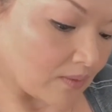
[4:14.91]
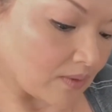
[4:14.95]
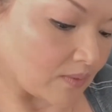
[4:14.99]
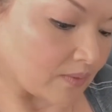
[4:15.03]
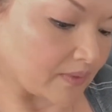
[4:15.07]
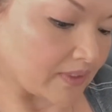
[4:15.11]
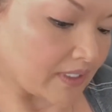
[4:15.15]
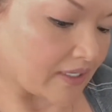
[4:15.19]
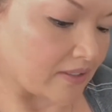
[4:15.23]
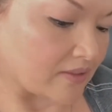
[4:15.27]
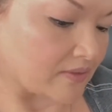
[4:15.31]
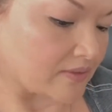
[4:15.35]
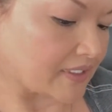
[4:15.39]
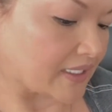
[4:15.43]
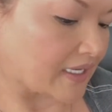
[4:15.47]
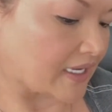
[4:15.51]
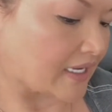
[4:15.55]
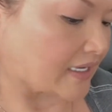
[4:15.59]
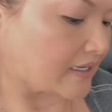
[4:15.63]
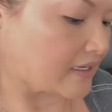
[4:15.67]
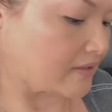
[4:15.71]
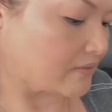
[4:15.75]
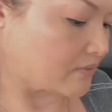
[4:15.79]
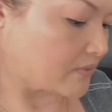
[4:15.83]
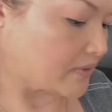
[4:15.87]
We're not using
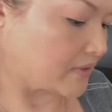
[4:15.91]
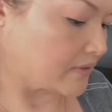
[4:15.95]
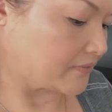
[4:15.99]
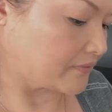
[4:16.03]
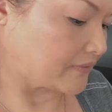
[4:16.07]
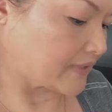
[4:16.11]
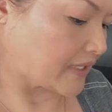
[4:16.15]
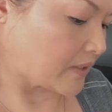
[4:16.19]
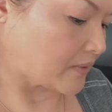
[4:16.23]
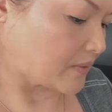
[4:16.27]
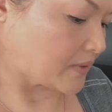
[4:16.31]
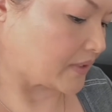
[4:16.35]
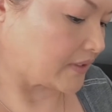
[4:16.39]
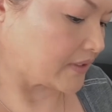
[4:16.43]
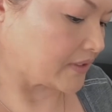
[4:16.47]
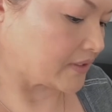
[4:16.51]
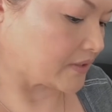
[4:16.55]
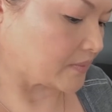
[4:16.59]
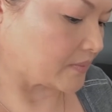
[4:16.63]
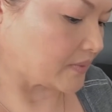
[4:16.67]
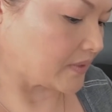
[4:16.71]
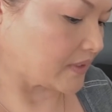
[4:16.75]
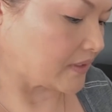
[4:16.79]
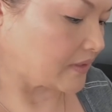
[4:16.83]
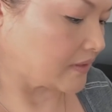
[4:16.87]
any real flour in this
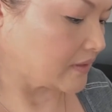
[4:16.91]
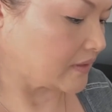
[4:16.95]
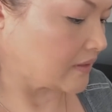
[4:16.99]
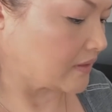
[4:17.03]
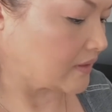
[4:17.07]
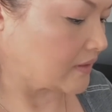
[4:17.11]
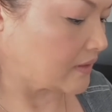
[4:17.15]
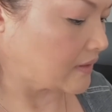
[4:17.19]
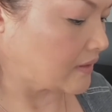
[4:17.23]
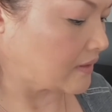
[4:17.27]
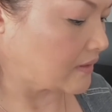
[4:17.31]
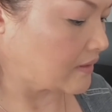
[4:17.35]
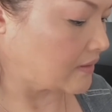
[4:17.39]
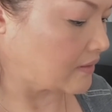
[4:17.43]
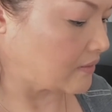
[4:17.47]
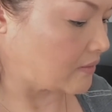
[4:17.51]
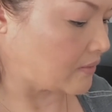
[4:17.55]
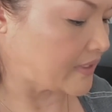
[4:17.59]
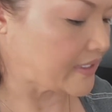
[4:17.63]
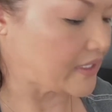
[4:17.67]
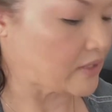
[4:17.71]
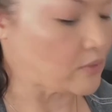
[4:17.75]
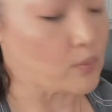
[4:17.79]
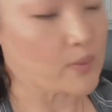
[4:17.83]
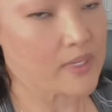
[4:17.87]
one, or
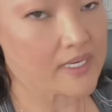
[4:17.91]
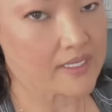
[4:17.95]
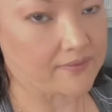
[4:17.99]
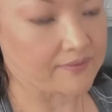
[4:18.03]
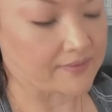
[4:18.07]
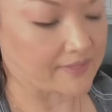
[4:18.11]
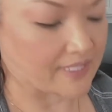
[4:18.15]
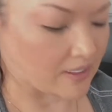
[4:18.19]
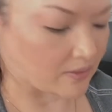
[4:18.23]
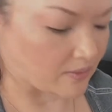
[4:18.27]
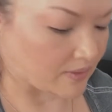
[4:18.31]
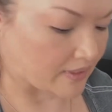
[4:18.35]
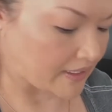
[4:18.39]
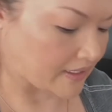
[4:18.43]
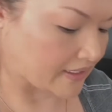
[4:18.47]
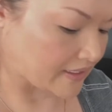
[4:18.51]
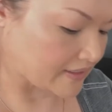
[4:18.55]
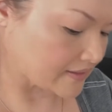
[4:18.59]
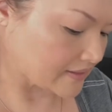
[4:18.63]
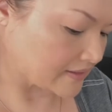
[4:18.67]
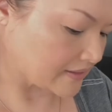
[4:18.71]
any wheat flour, I guess.